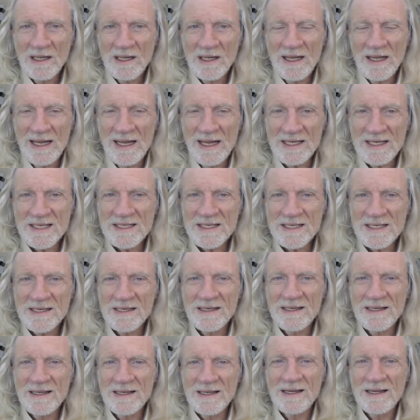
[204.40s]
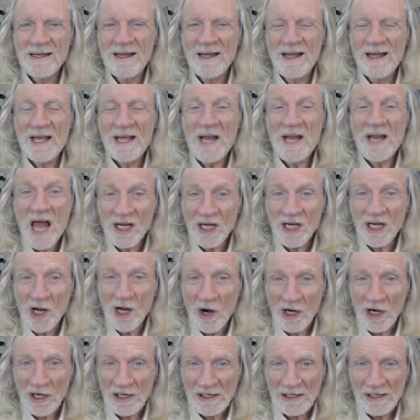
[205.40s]
It's an
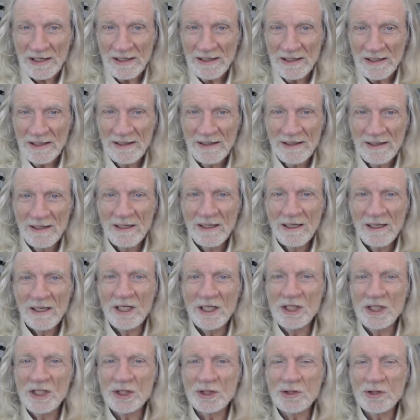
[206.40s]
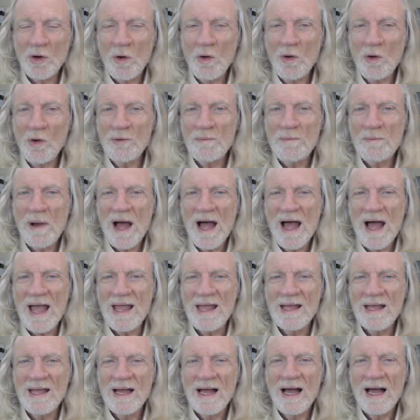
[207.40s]
oligarchy controlled
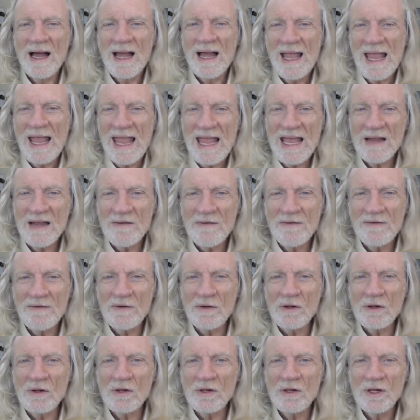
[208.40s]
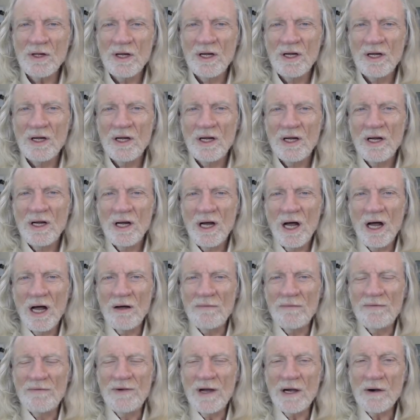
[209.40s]
by a handful
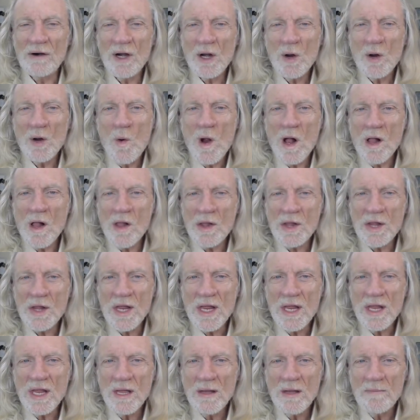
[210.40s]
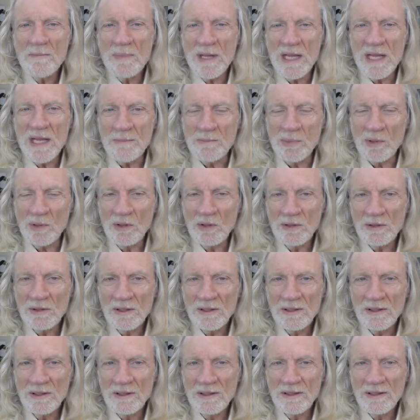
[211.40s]
of very wealthy people
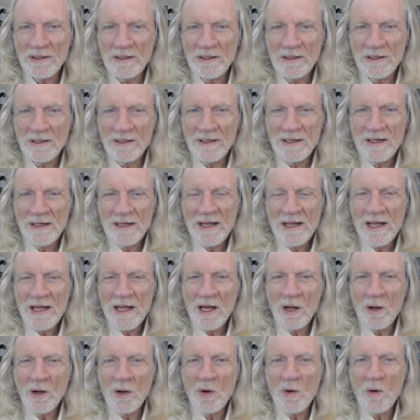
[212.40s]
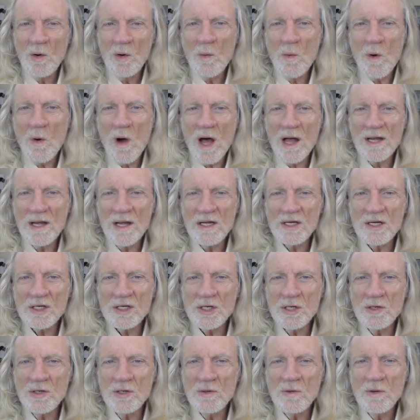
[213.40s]
who want
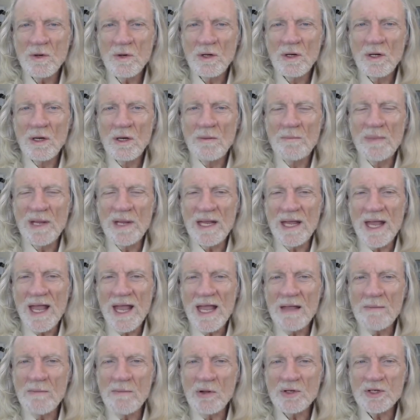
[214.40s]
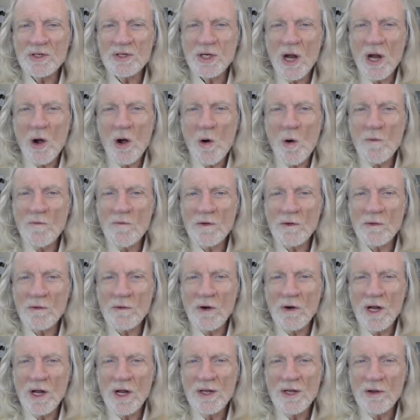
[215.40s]
to be able to
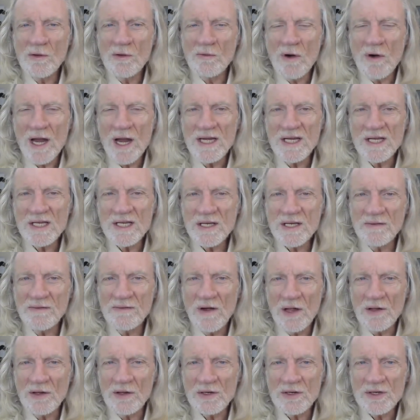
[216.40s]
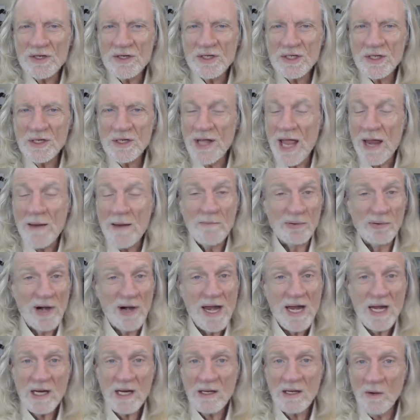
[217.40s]
overrun the rights of others. They
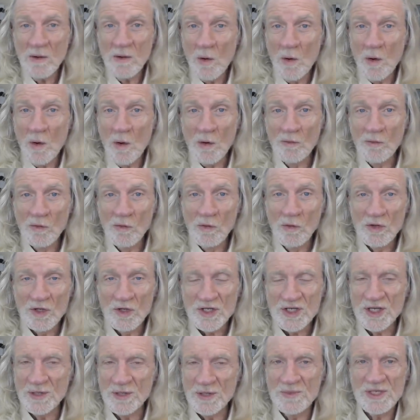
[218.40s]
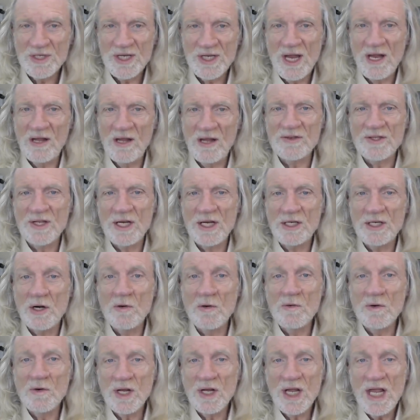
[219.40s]
break all rules themselves, they
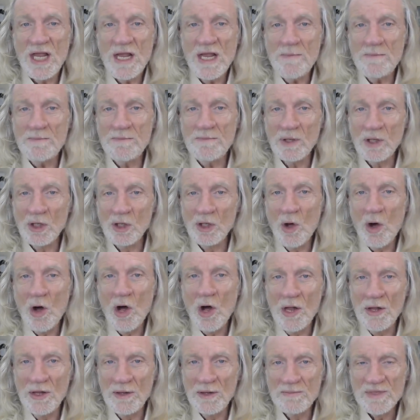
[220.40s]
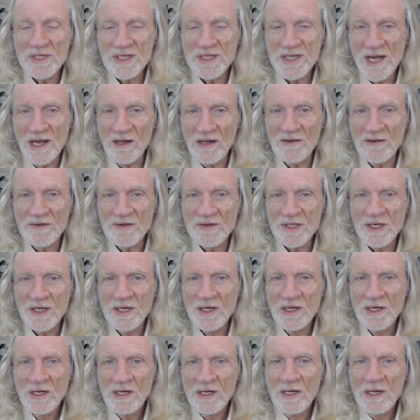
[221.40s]
don't keep law themselves.
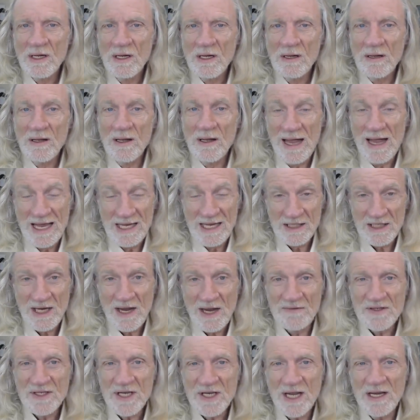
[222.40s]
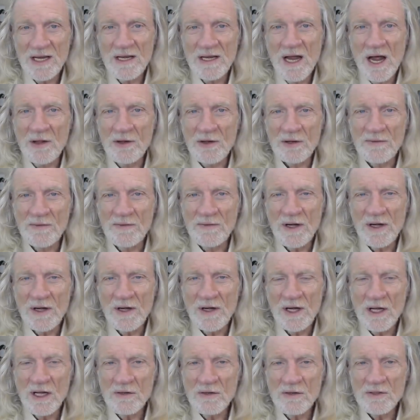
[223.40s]
As I've said in other
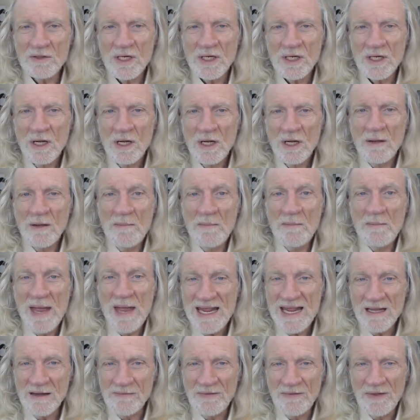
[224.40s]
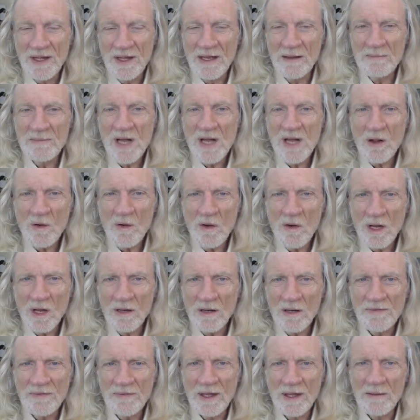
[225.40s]
videos, many of them, not
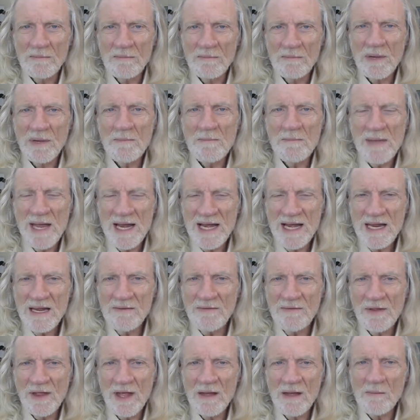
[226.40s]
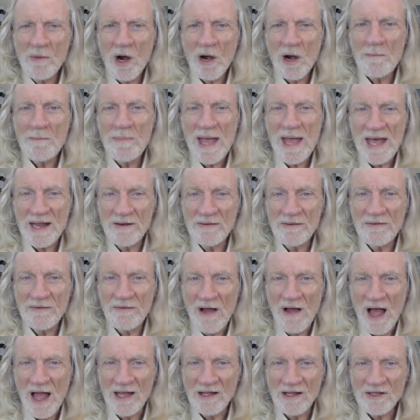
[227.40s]
all of them, but many of them are
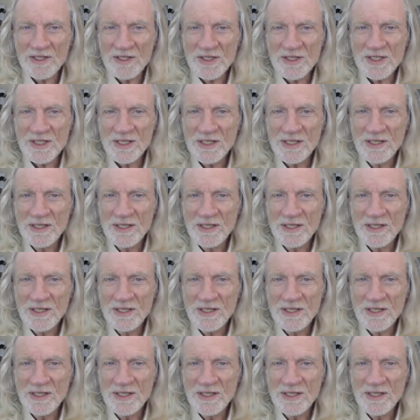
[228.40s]
pedophiles.